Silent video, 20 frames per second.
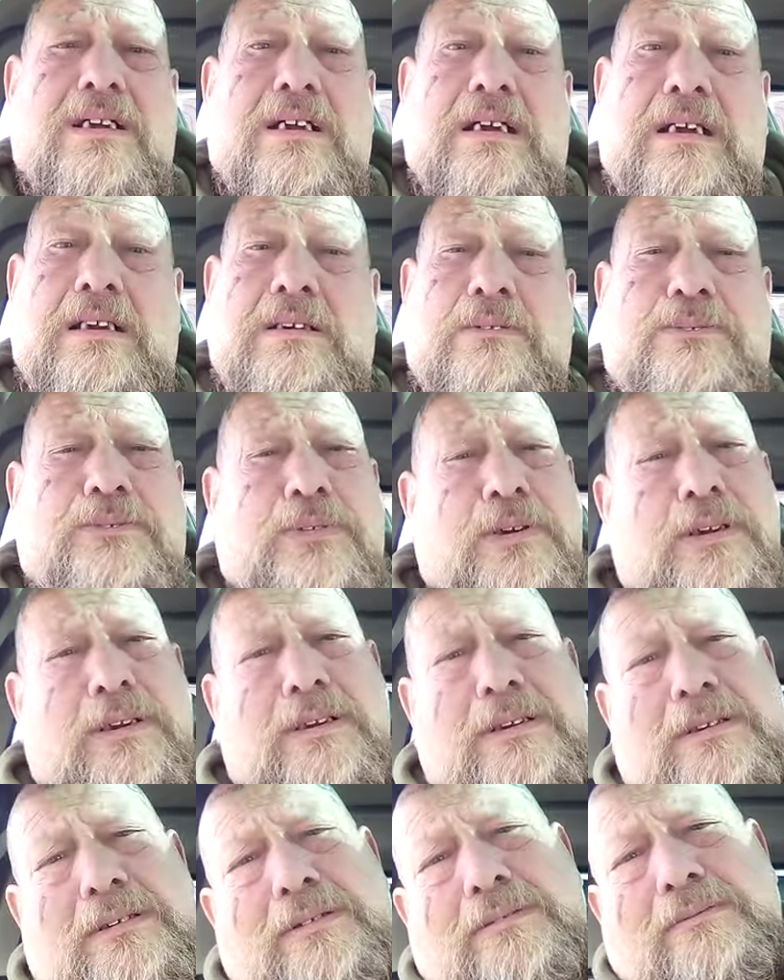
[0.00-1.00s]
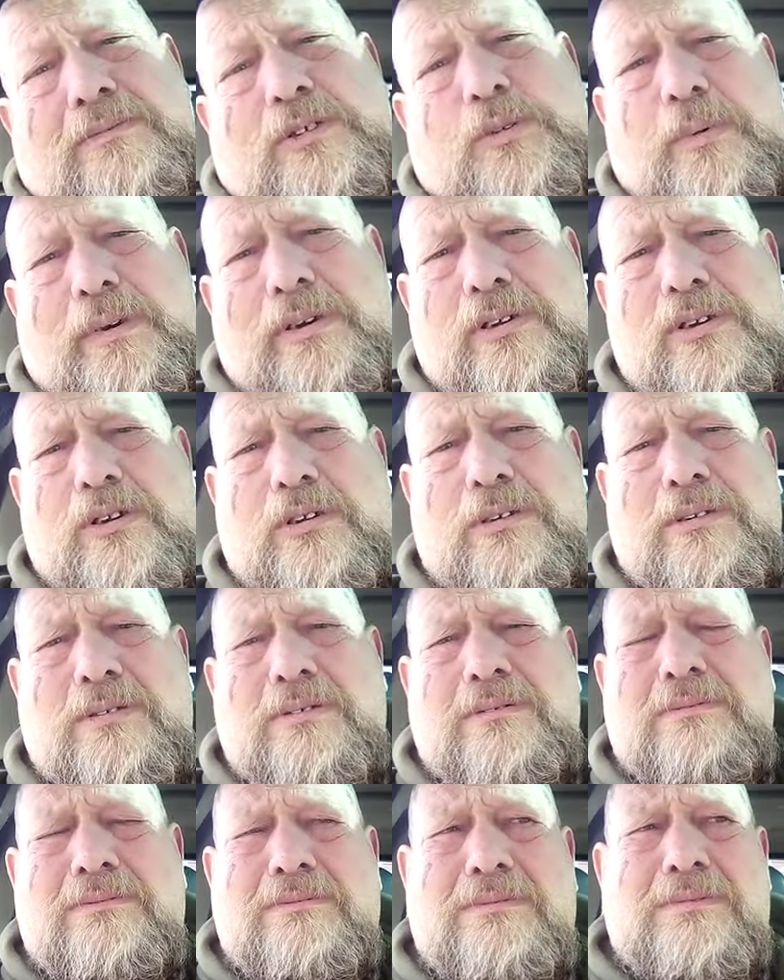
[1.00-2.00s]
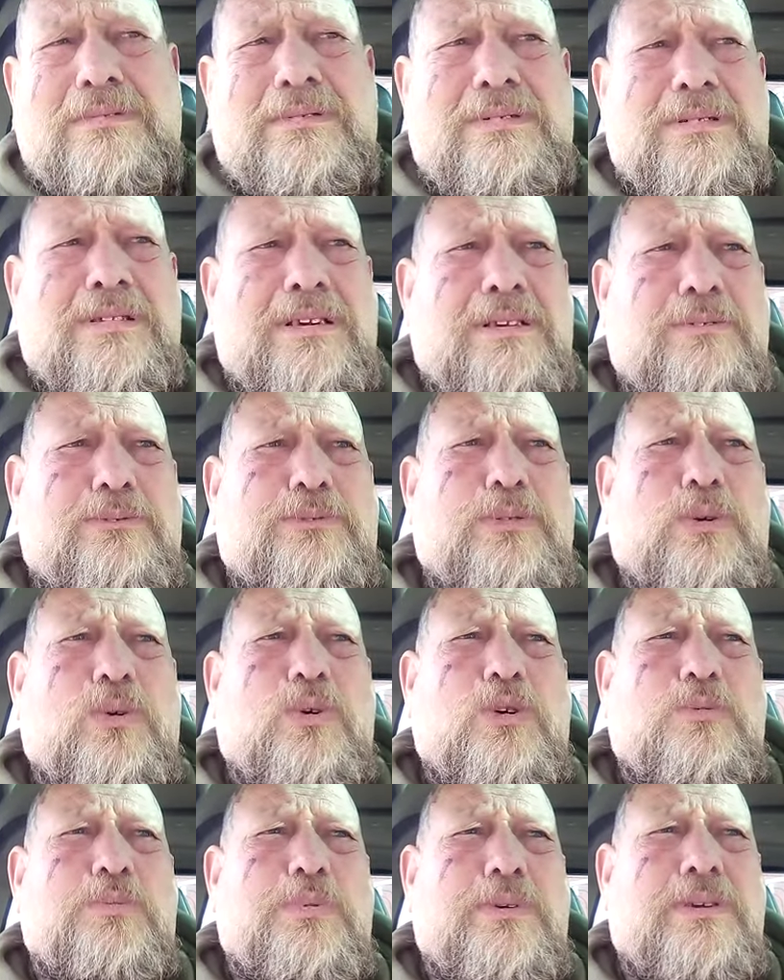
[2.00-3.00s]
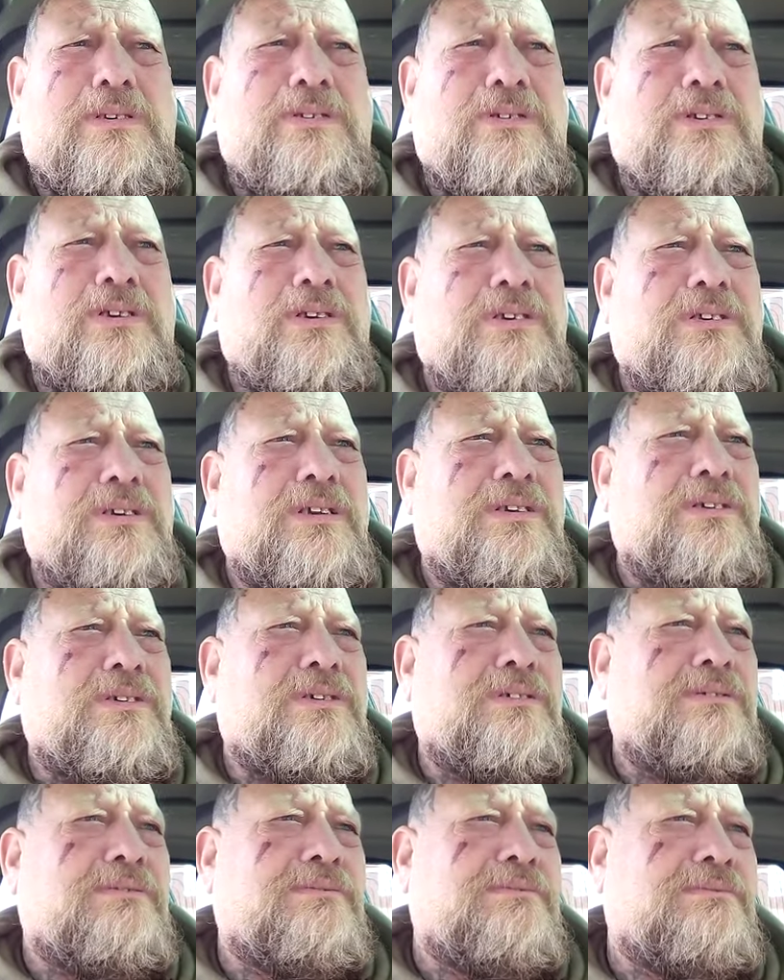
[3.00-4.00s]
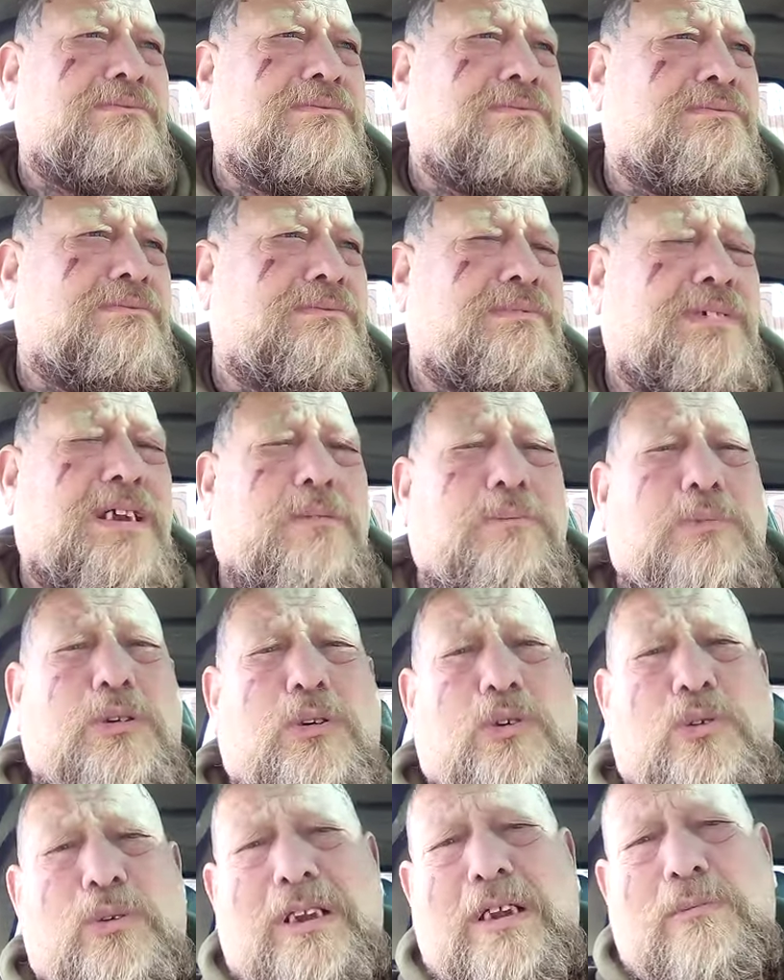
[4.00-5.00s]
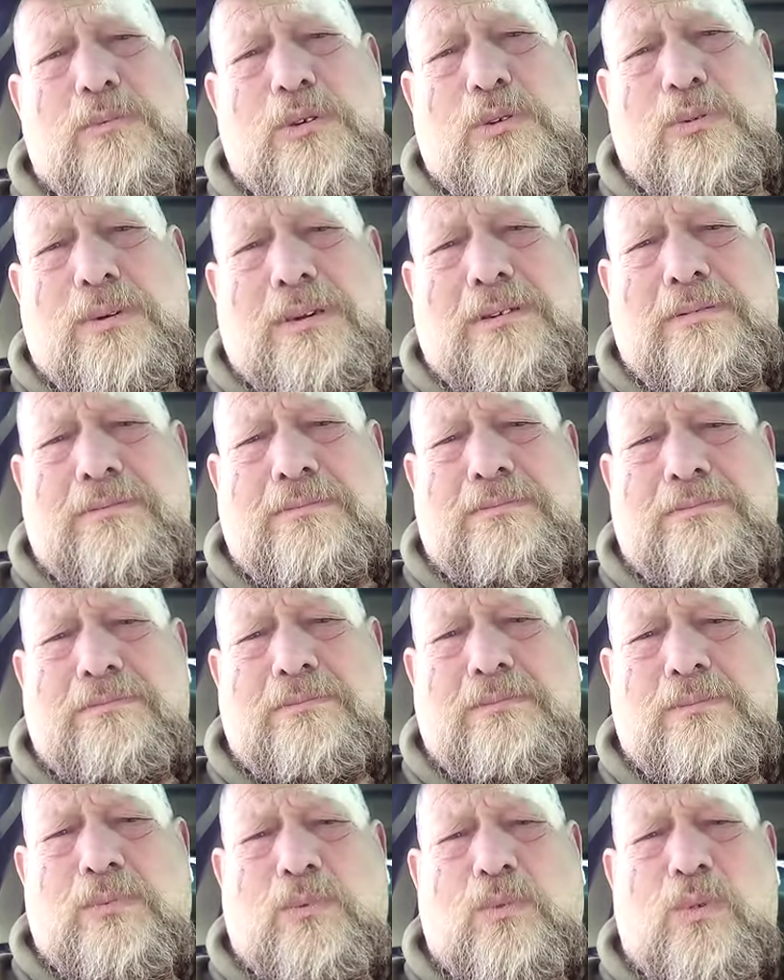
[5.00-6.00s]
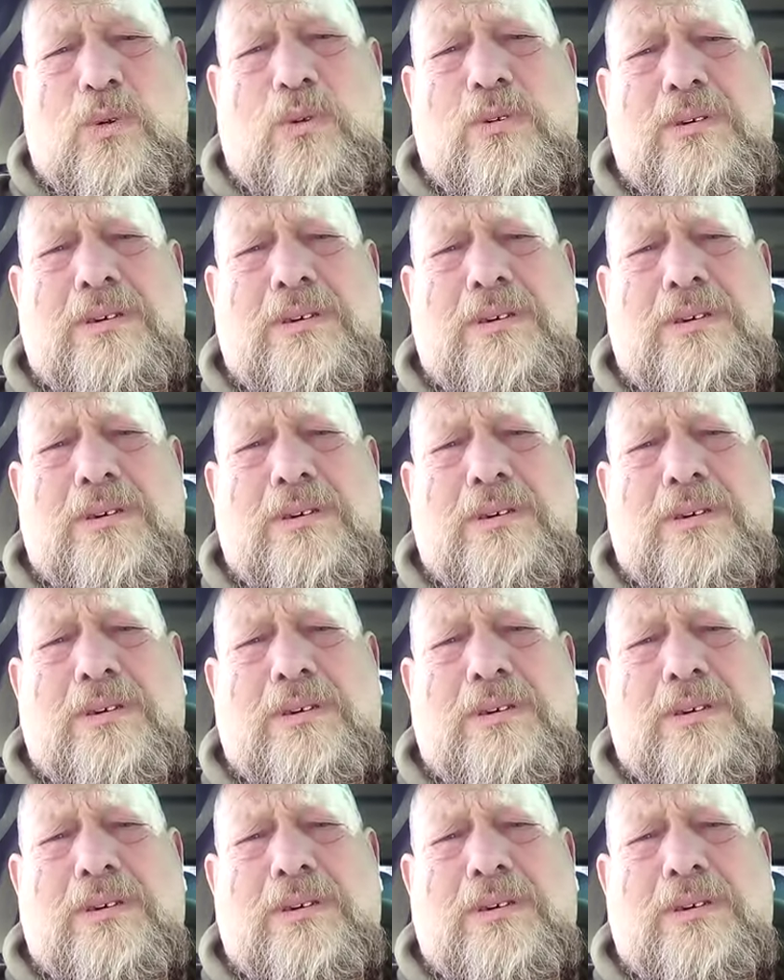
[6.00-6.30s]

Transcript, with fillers: And for your spiritual and folk brothers and sisters, keep in touch with them as well. We all